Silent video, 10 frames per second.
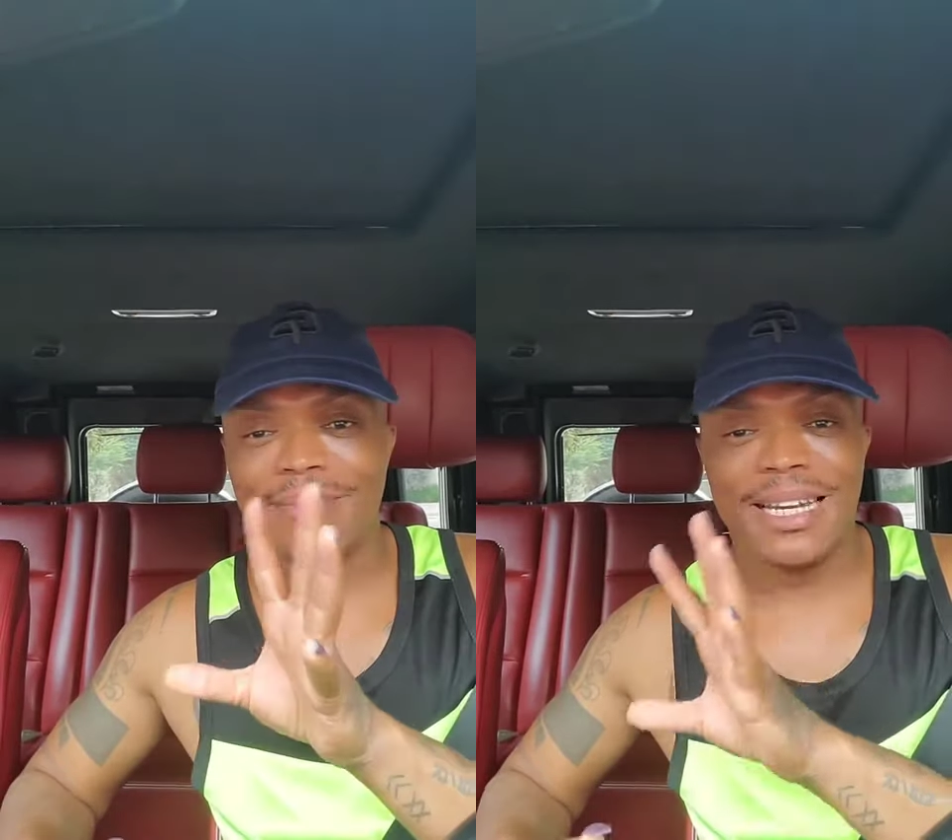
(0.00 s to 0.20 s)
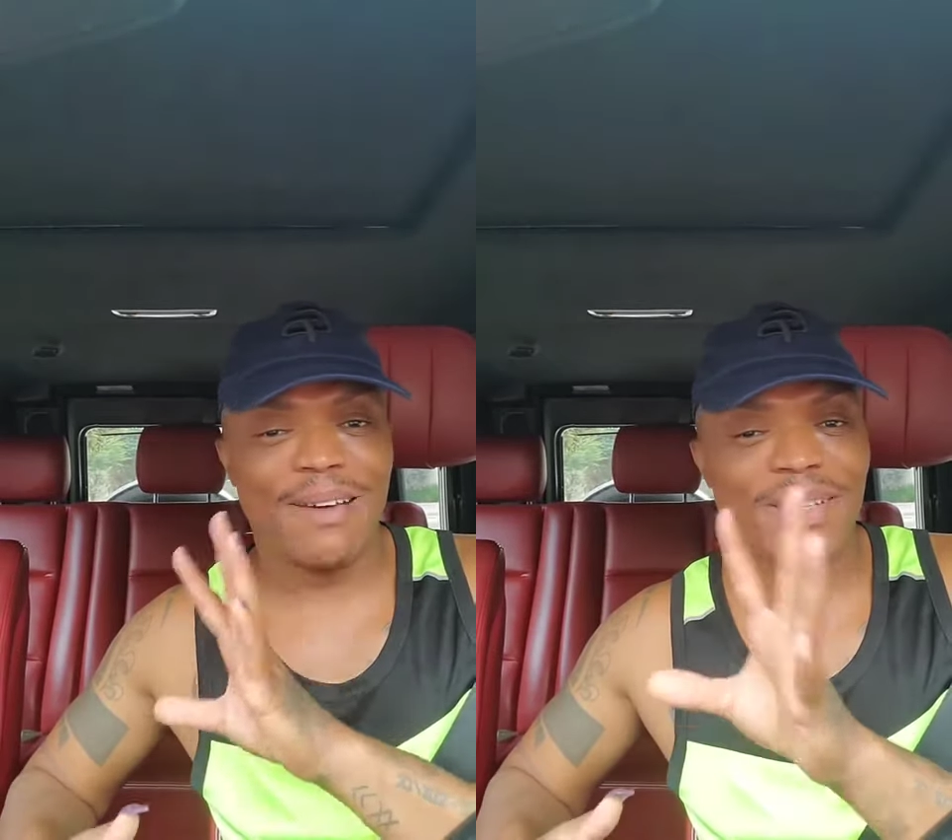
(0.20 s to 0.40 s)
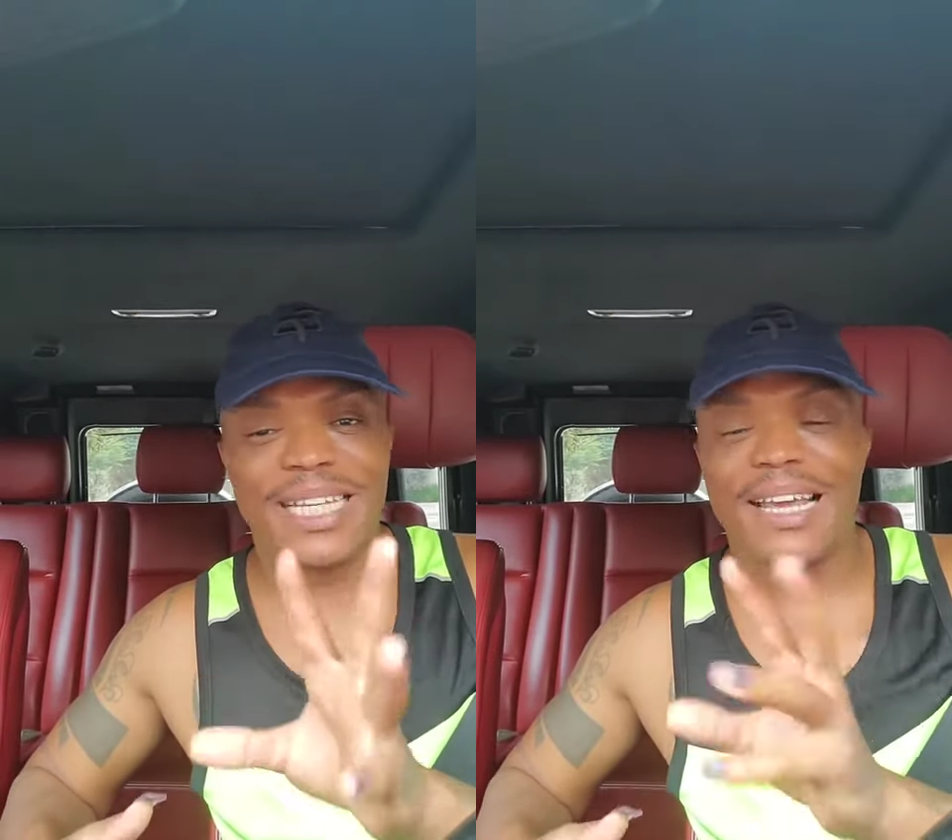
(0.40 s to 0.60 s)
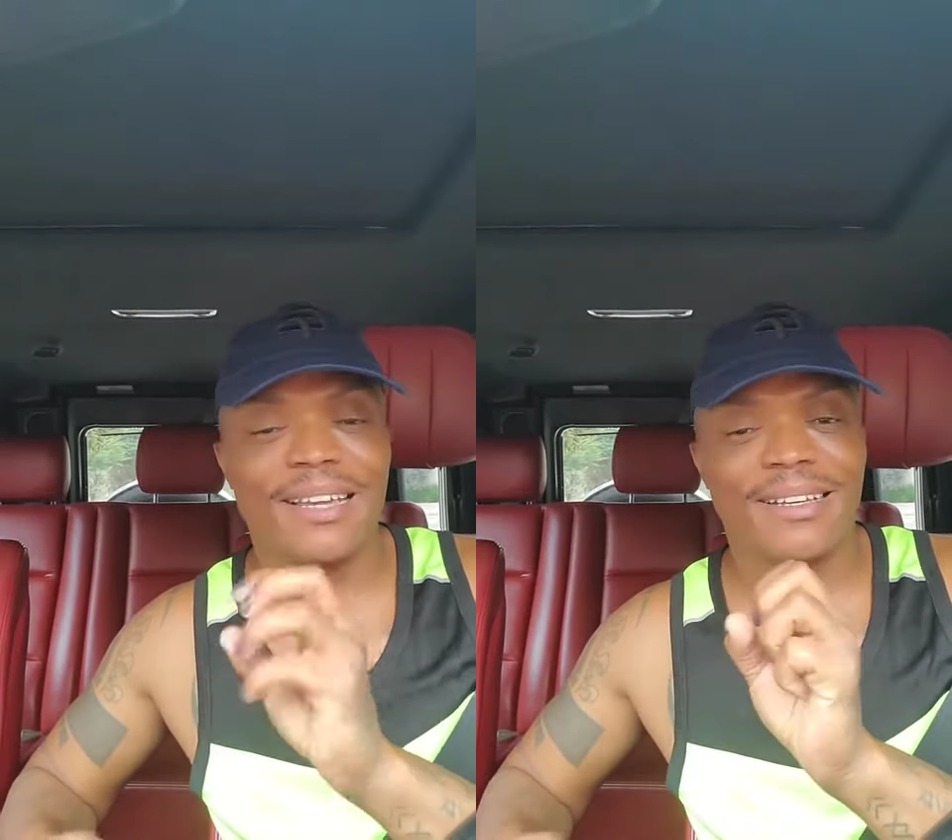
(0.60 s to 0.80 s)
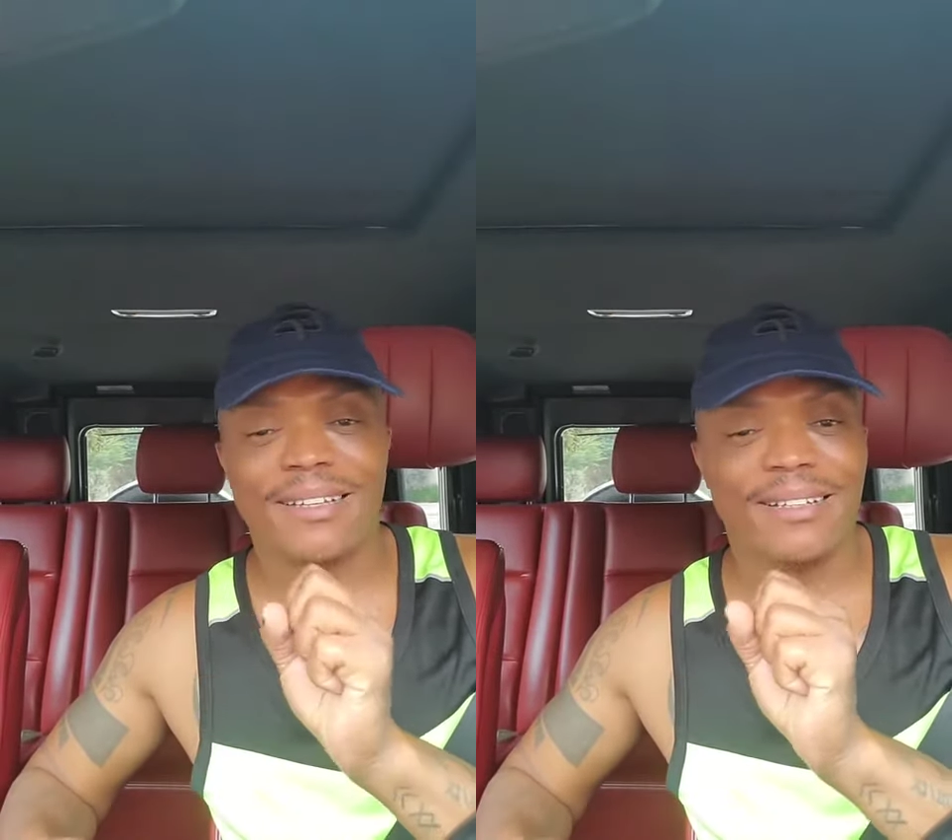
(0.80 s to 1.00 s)
Never
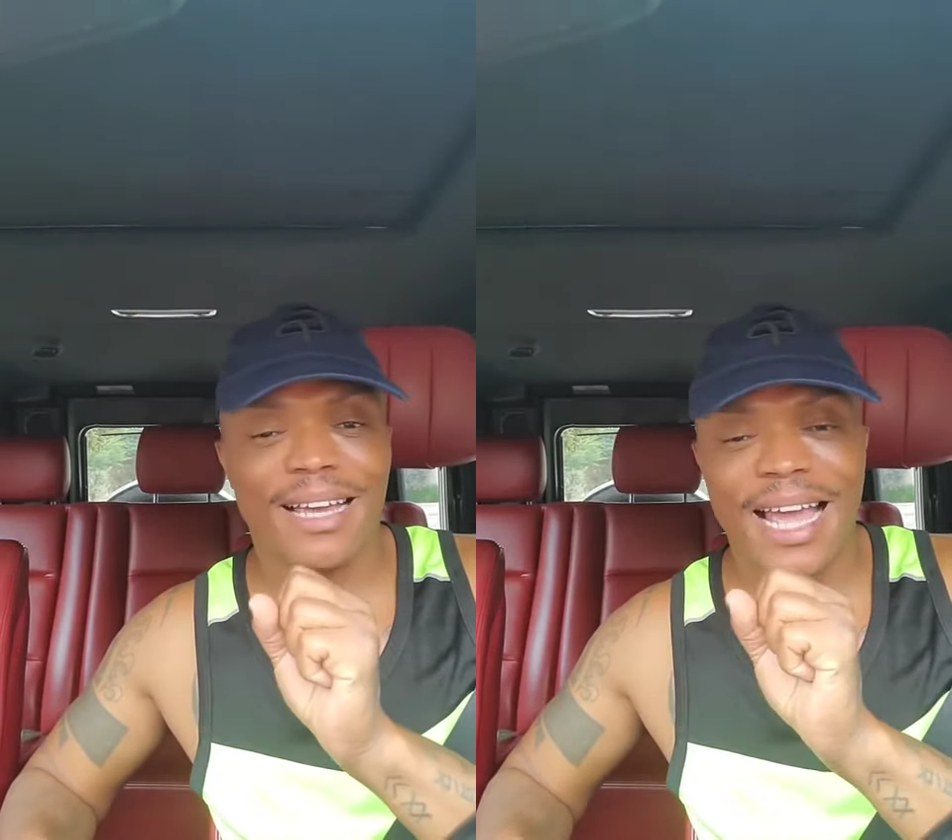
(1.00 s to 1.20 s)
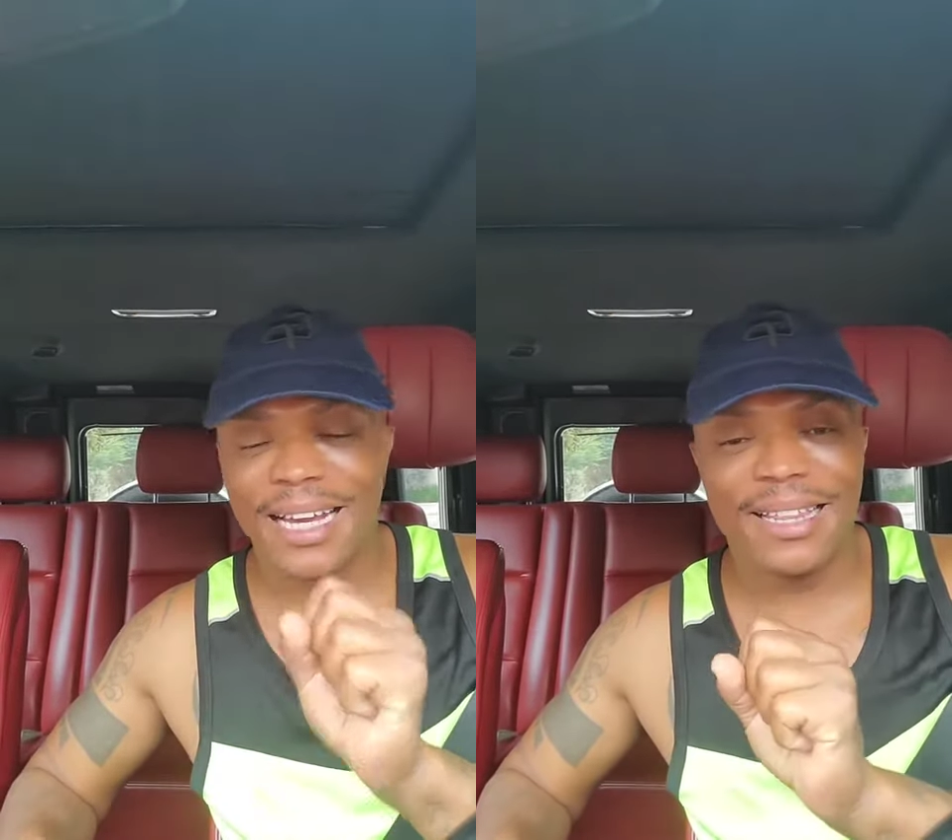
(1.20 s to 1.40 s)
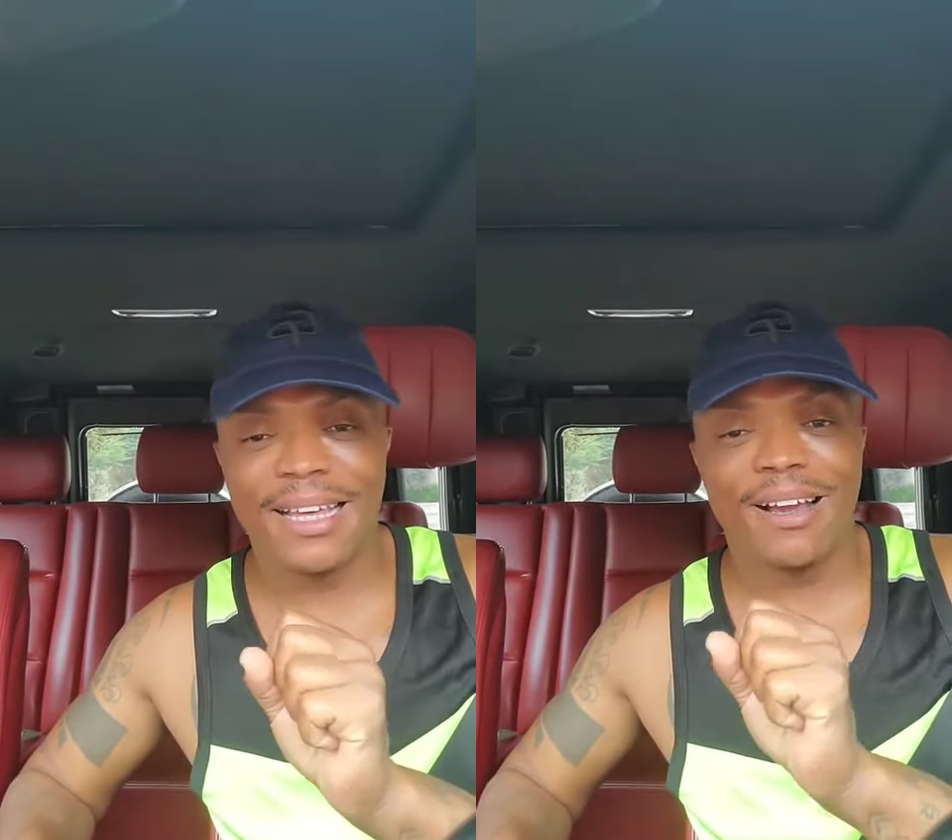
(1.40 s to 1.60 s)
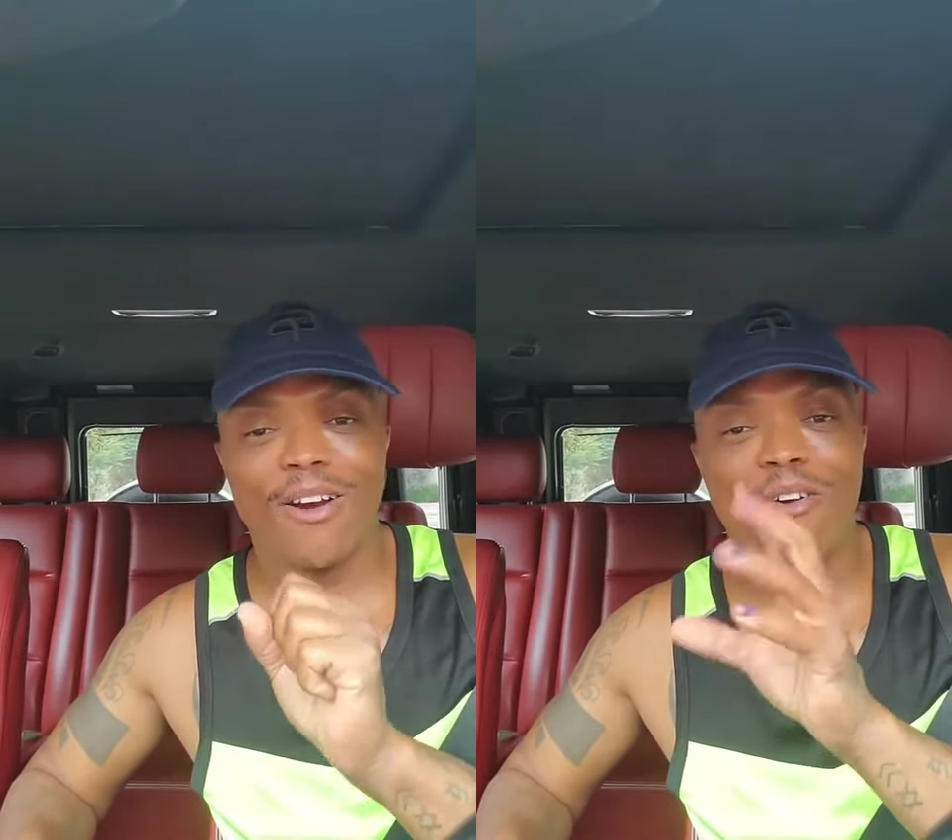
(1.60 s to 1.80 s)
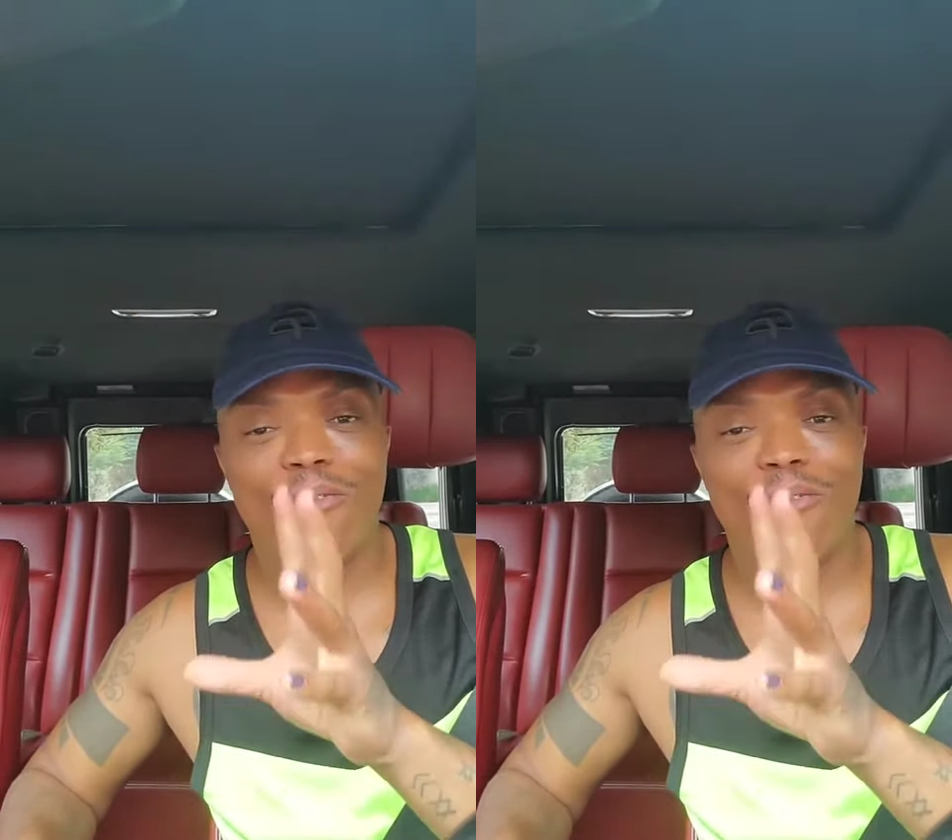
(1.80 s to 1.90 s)
take anything